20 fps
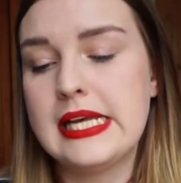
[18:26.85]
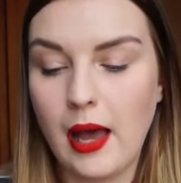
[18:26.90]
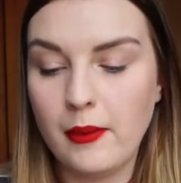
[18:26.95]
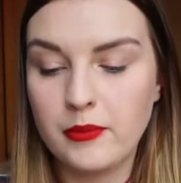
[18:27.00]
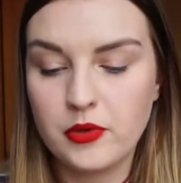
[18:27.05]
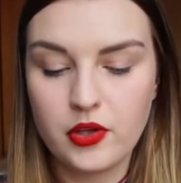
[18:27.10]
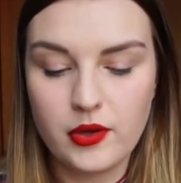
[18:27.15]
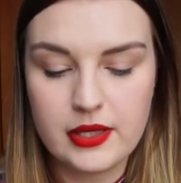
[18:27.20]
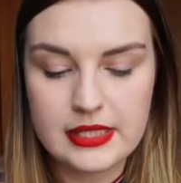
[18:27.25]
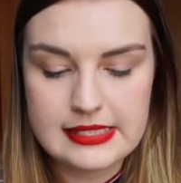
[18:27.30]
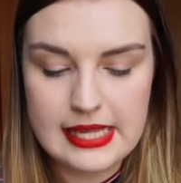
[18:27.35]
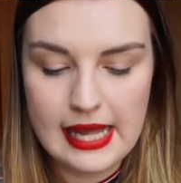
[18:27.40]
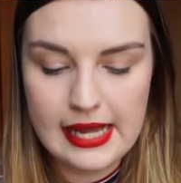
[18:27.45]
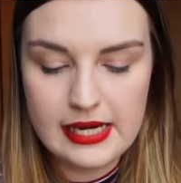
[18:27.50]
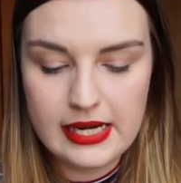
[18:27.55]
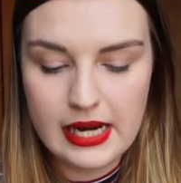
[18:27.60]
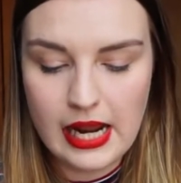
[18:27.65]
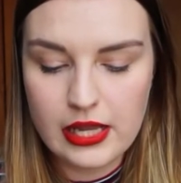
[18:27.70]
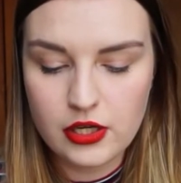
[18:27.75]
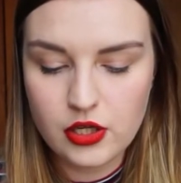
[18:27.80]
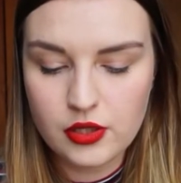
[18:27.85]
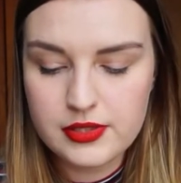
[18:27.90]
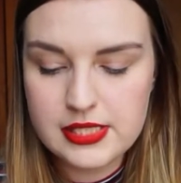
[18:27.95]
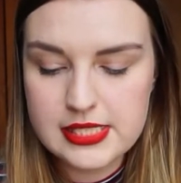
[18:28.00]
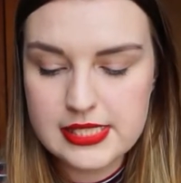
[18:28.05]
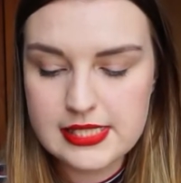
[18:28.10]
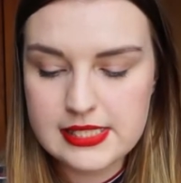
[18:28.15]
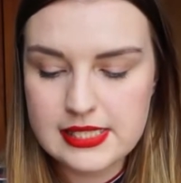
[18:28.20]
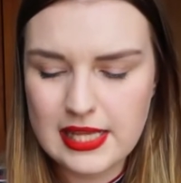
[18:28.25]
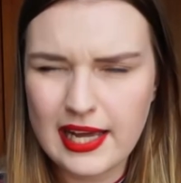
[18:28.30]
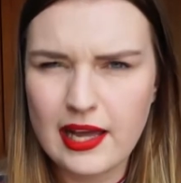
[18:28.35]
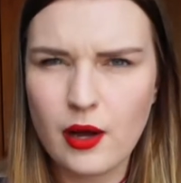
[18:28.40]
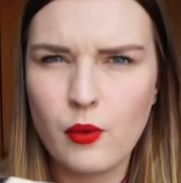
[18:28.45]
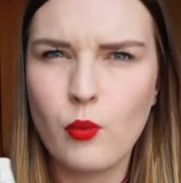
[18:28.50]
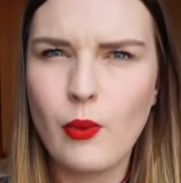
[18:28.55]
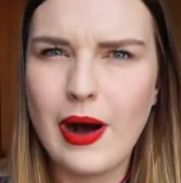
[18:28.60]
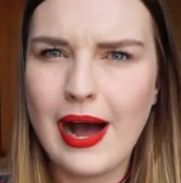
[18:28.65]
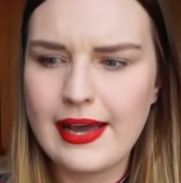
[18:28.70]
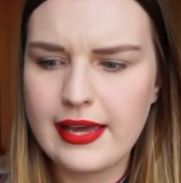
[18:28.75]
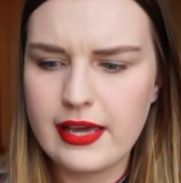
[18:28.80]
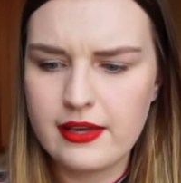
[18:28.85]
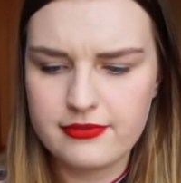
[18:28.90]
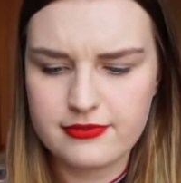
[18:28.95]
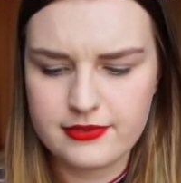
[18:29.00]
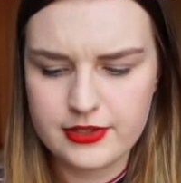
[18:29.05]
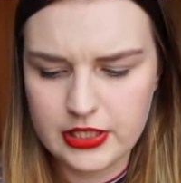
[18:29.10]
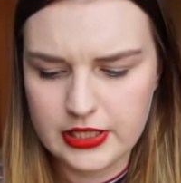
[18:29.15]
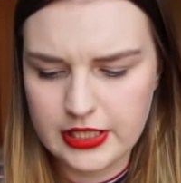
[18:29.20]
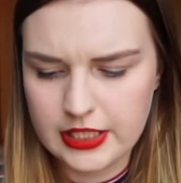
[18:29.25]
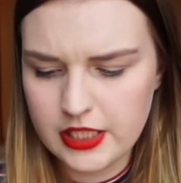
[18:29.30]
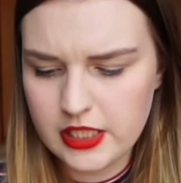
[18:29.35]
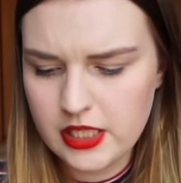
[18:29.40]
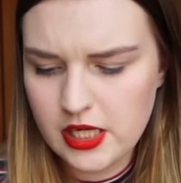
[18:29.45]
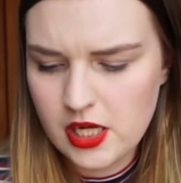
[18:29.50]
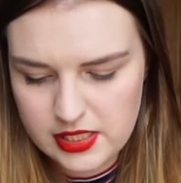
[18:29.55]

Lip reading: I'm so excited. I know this is like a YA thriller.